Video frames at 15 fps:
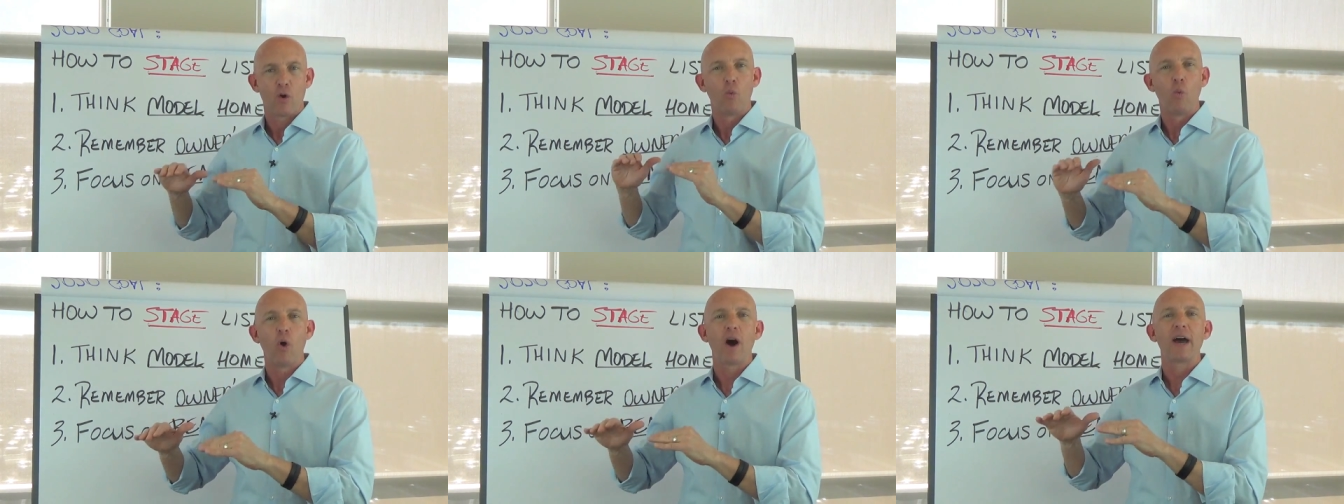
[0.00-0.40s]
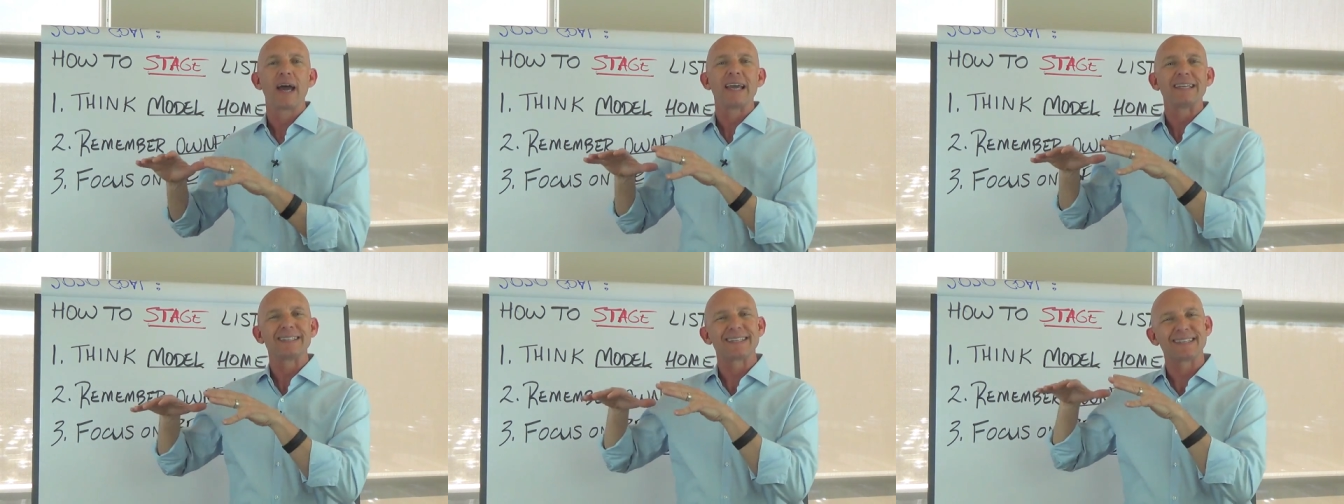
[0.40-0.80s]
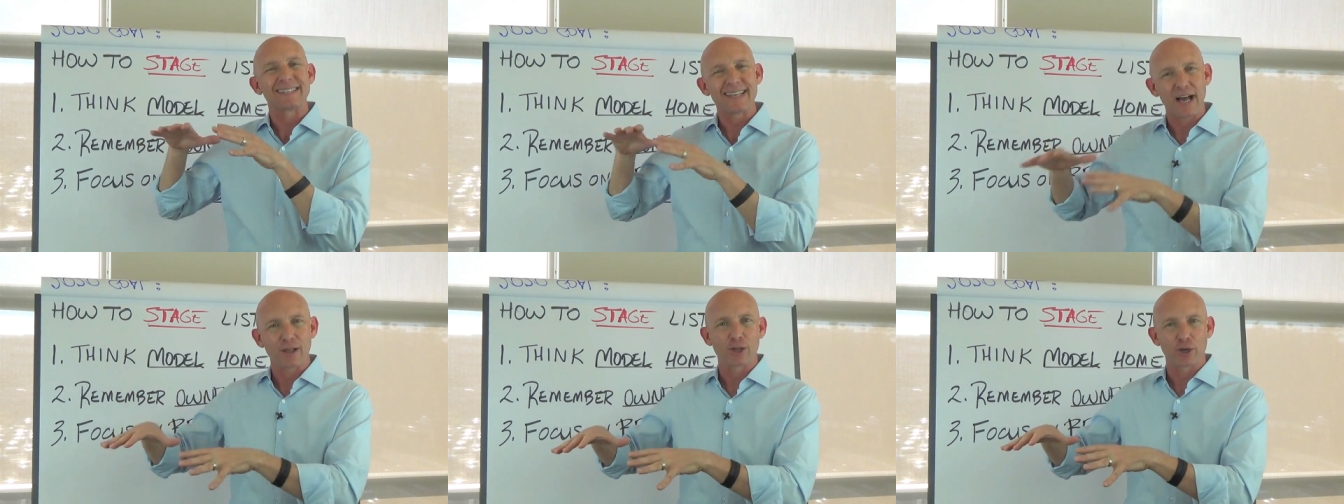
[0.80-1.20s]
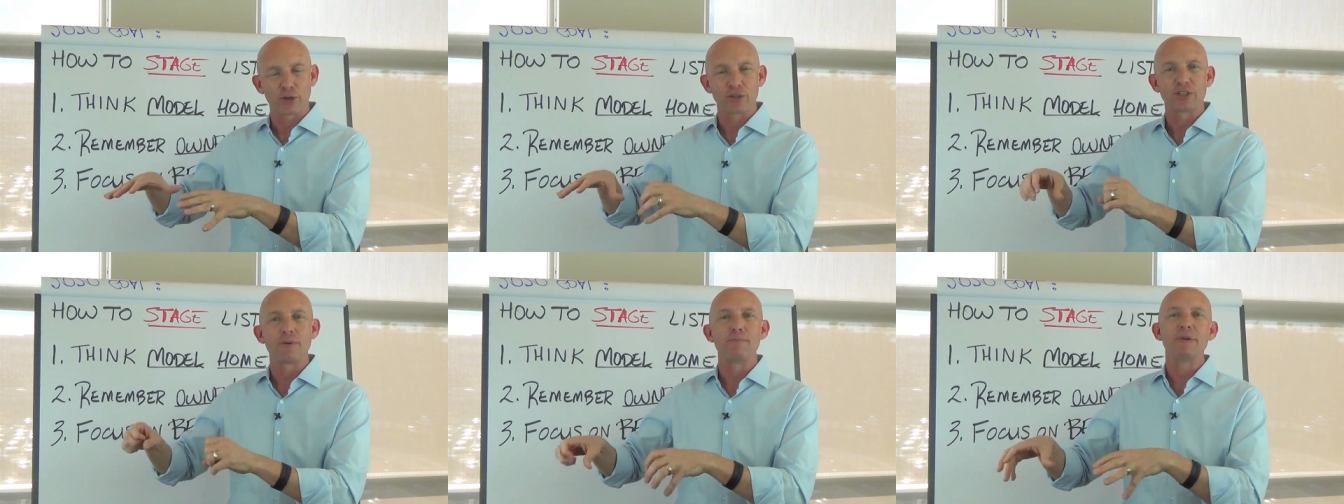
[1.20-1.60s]
want a
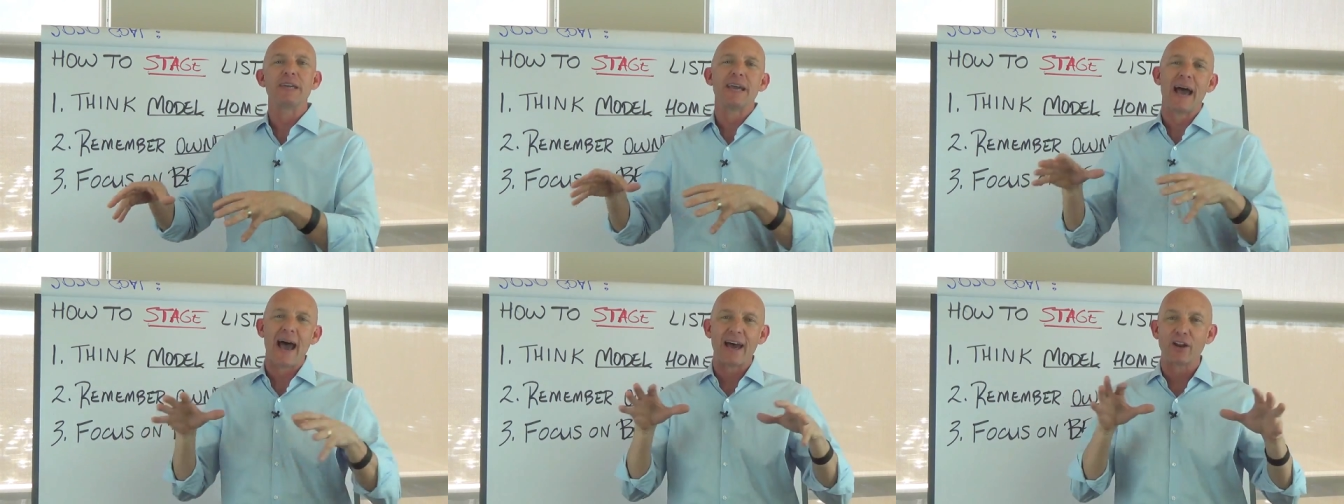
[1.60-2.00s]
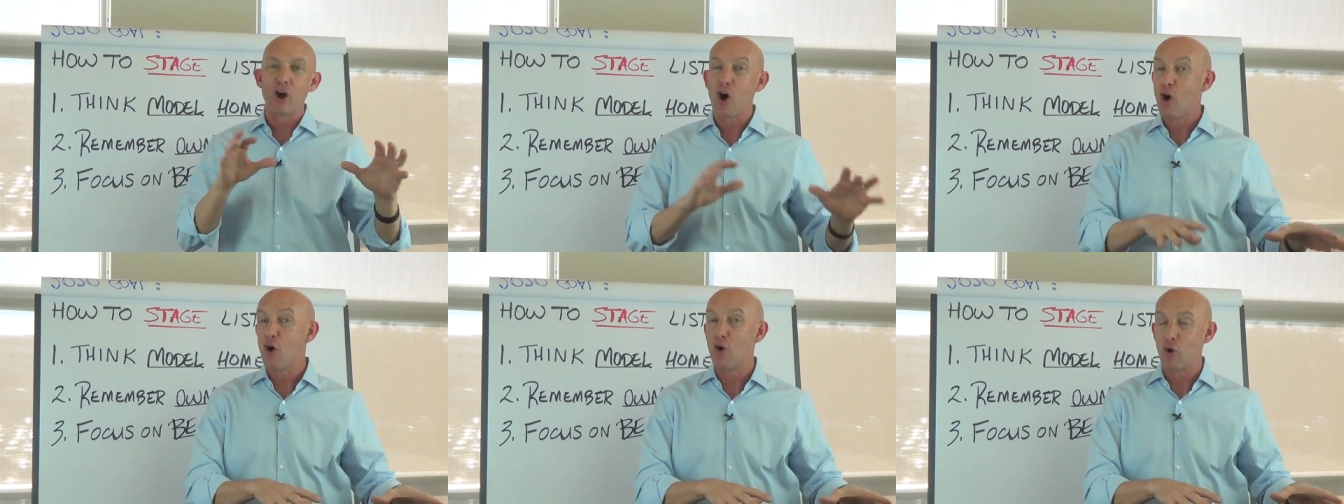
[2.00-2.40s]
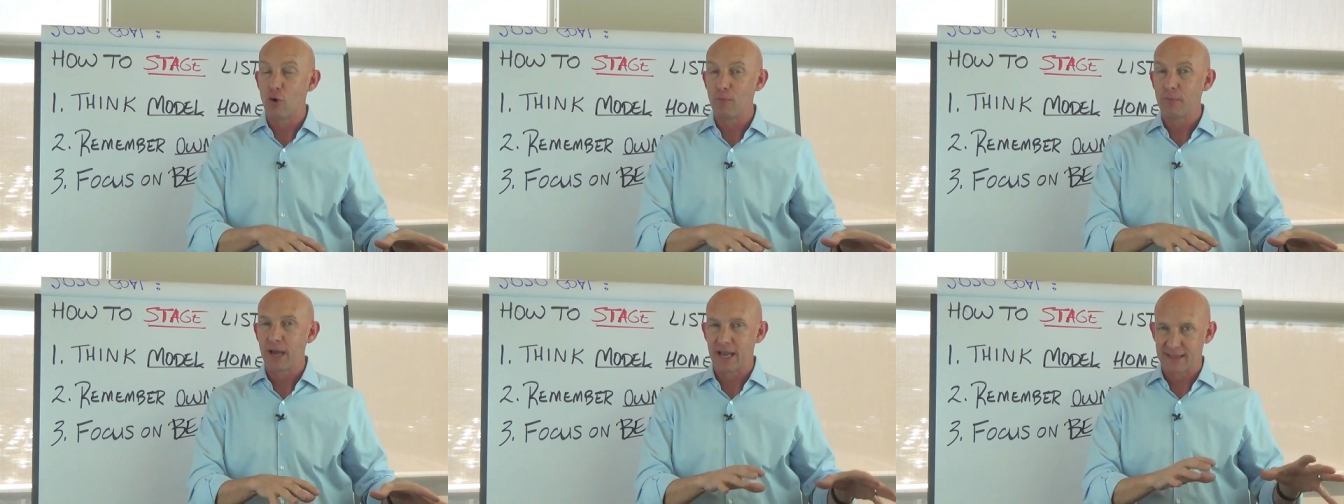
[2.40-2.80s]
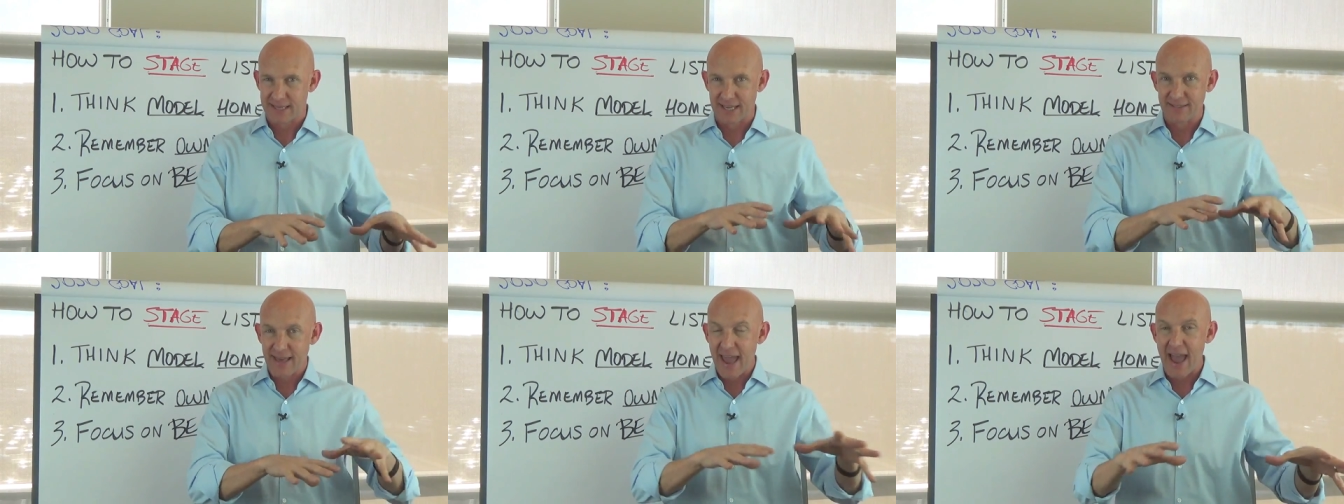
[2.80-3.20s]
seller to be at home
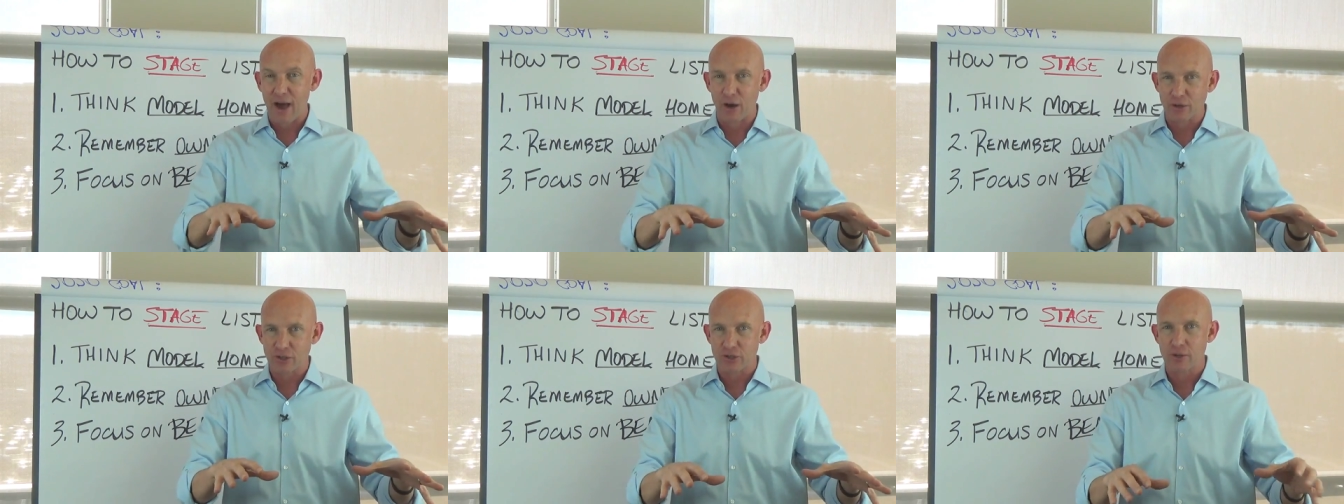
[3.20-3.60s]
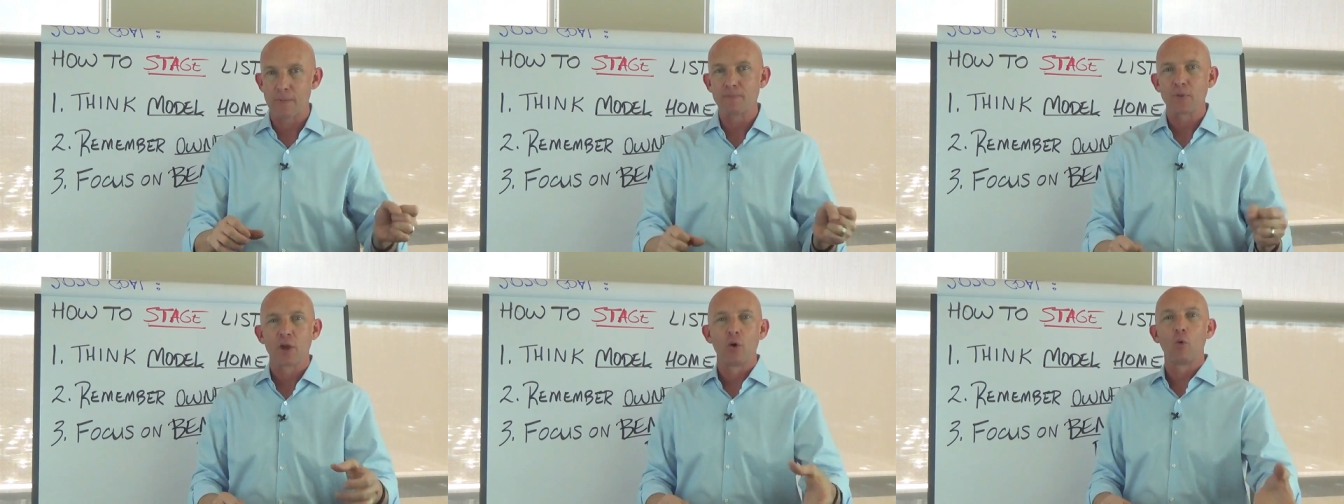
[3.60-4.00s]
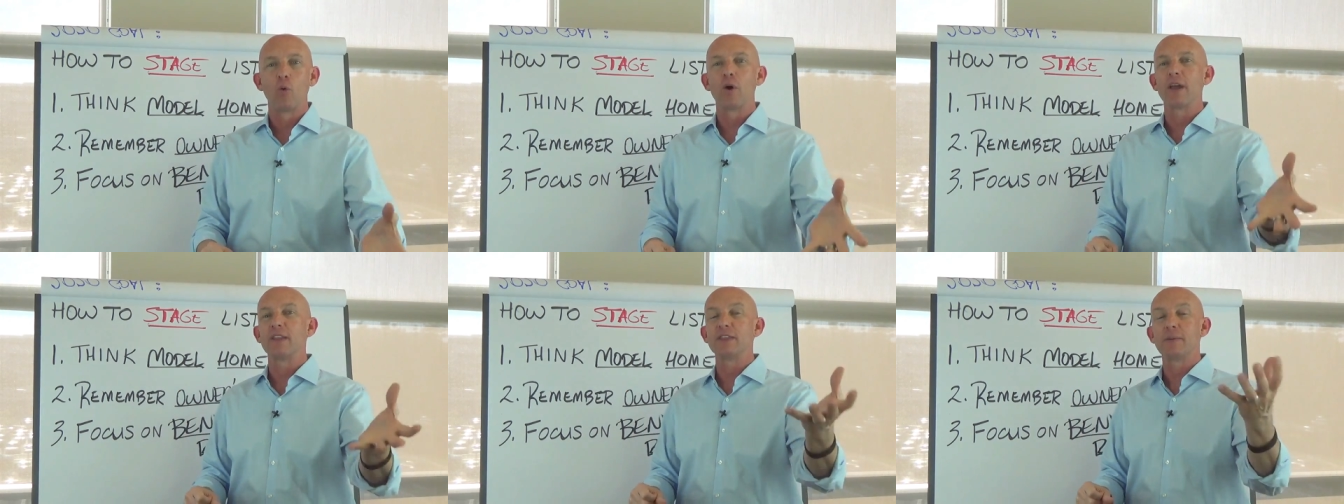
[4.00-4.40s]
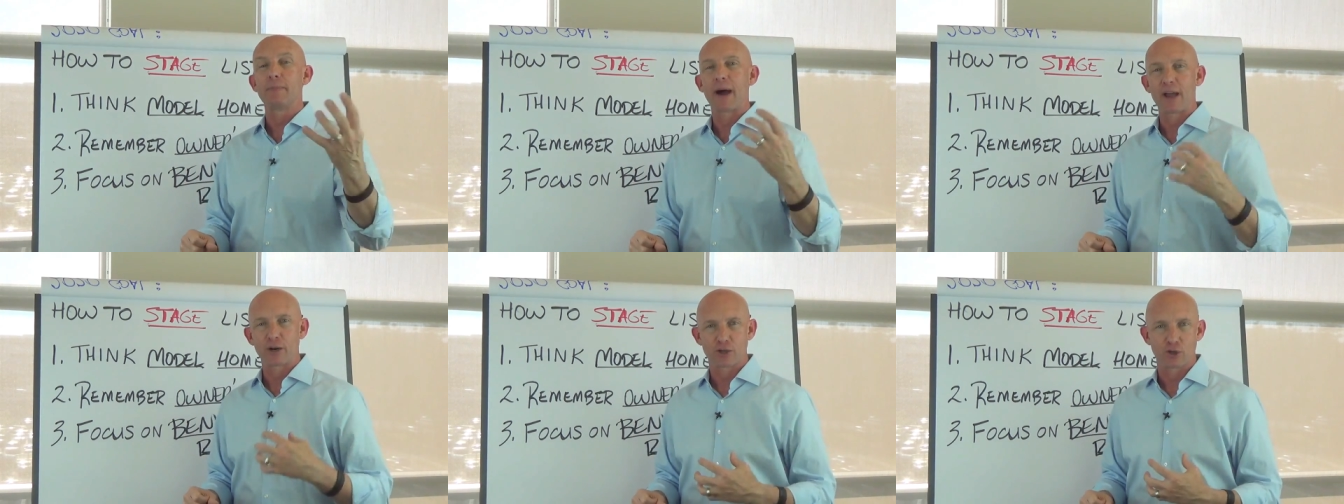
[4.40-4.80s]
in the house when the
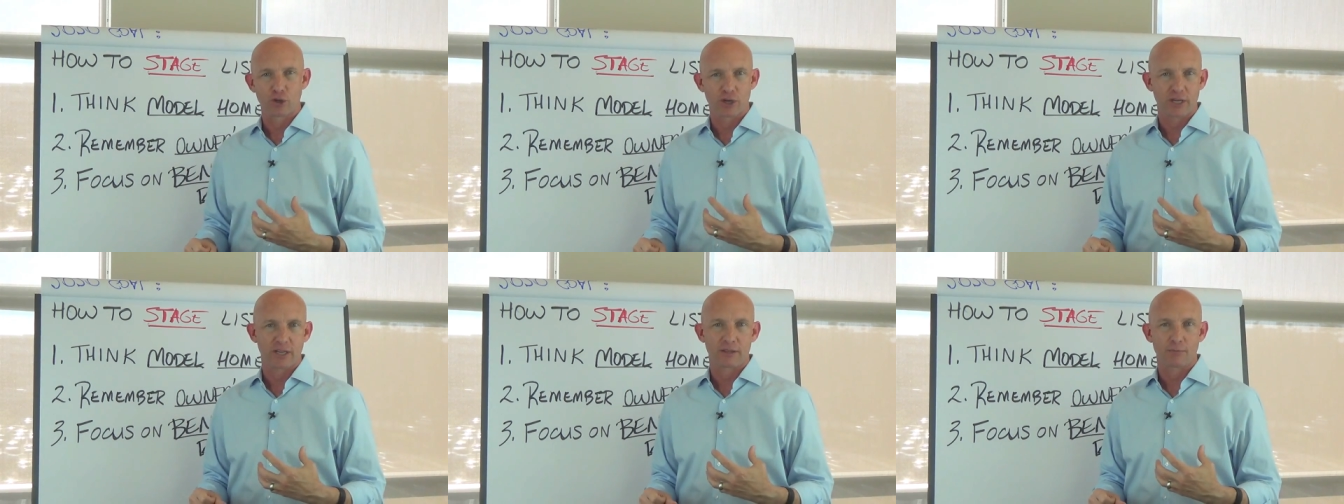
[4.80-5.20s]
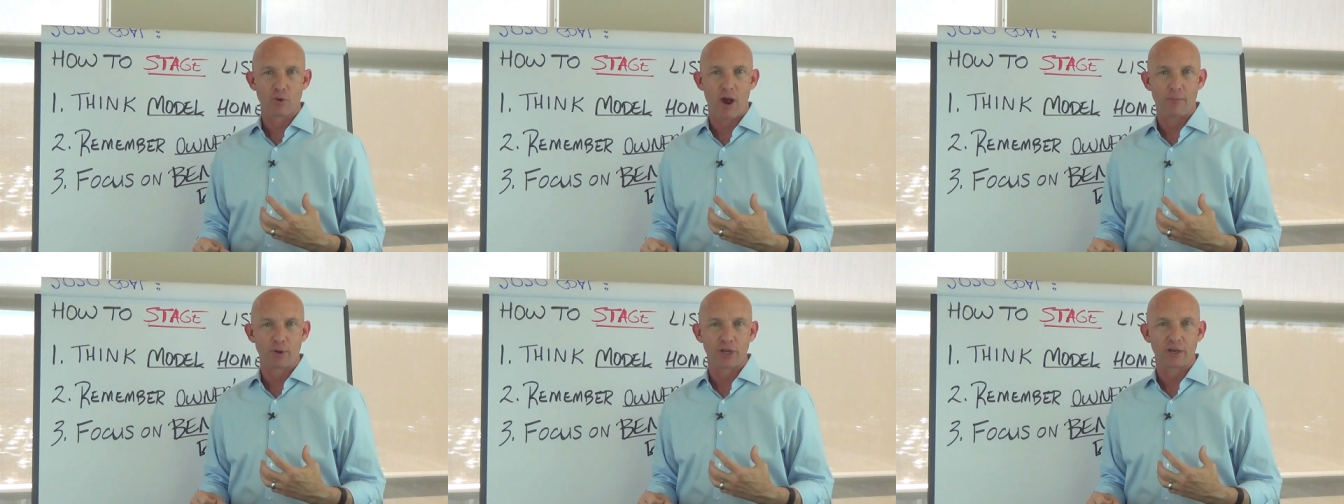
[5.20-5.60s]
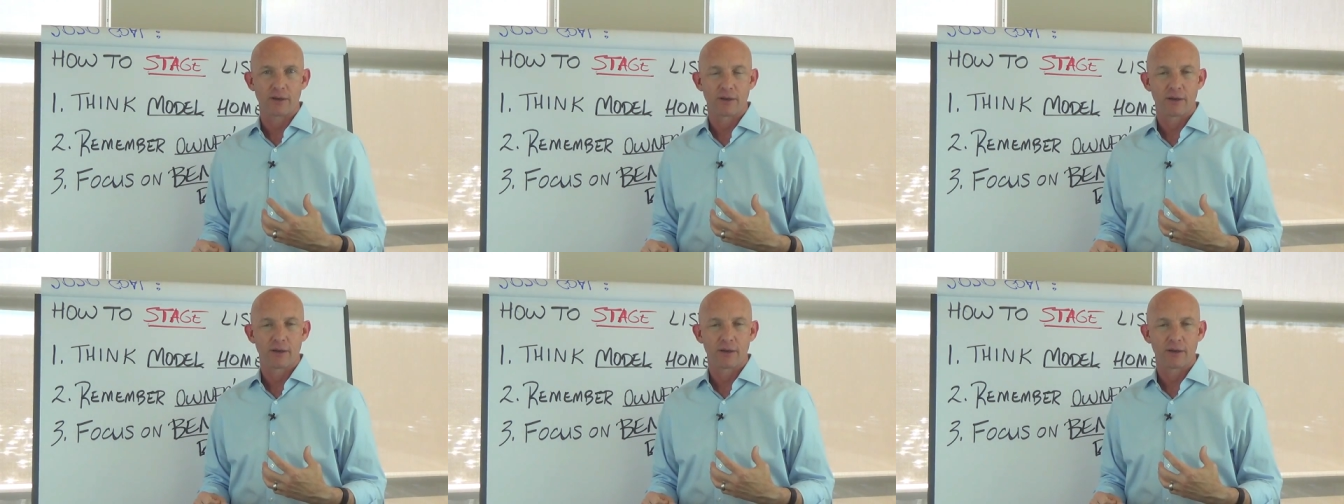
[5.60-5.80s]
buyers are looking at the property.